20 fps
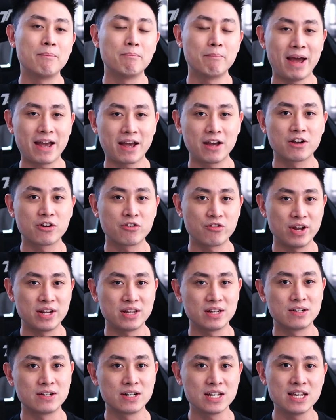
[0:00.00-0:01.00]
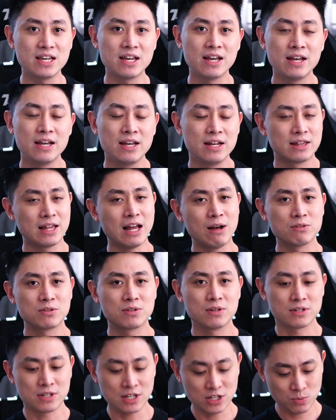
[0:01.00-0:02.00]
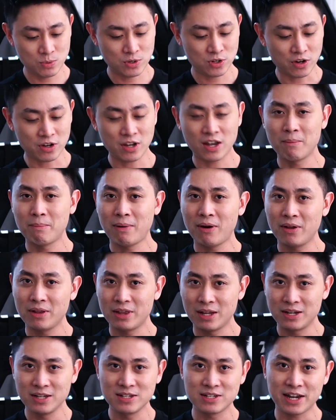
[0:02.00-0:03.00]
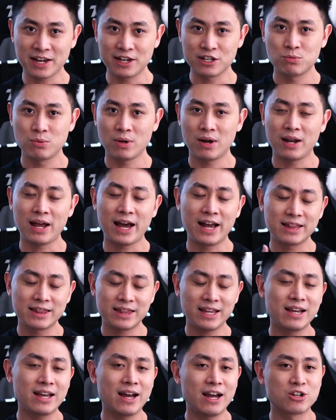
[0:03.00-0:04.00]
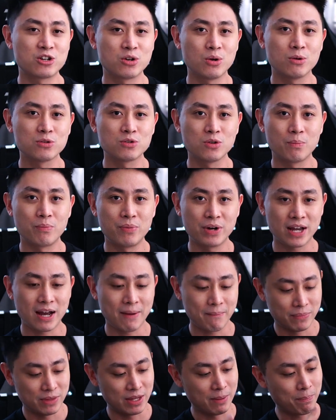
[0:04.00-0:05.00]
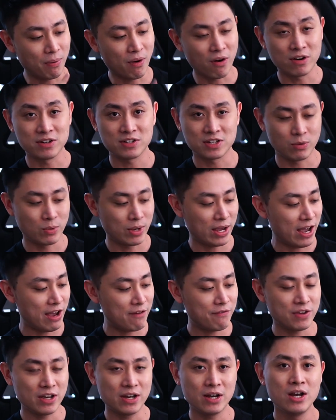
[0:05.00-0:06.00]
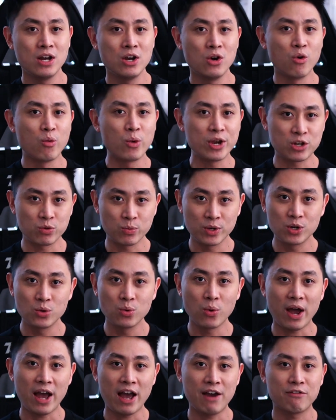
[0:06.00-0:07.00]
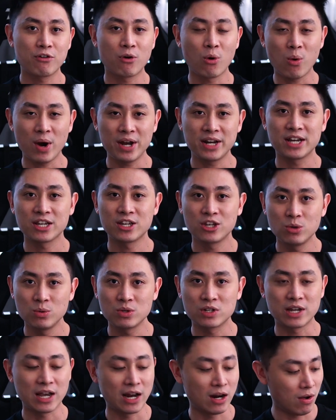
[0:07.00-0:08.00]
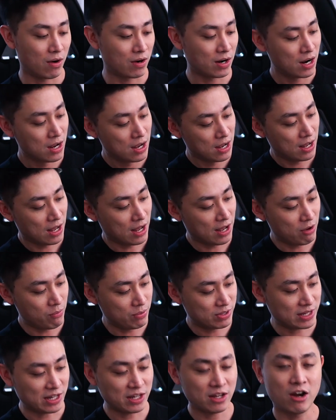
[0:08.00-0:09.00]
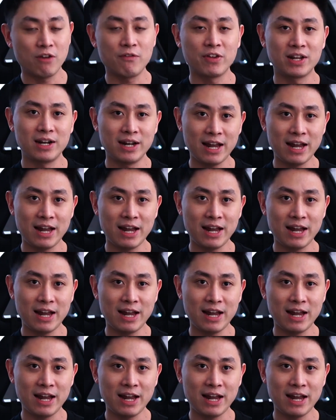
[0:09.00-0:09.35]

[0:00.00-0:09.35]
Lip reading: MachCreator E. Now, since we're talking about the design as well, I think I should also bring up the ports that we have here, which we do have quite a huge galore. We're starting off on the